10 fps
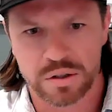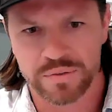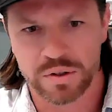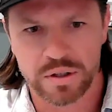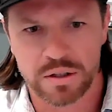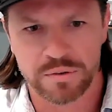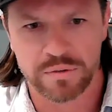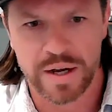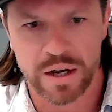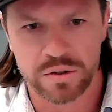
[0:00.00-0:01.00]
if you're looking for
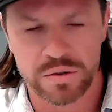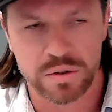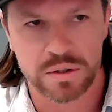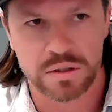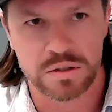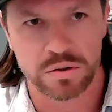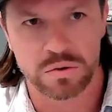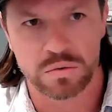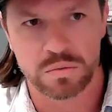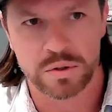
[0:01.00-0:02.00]
value, you can
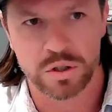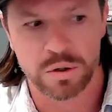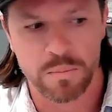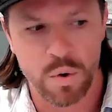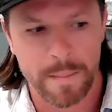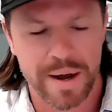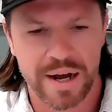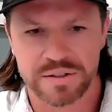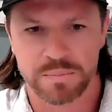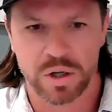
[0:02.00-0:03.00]
do, more
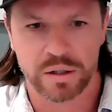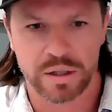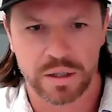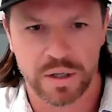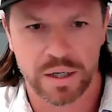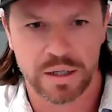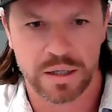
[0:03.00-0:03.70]
mass marketing, right?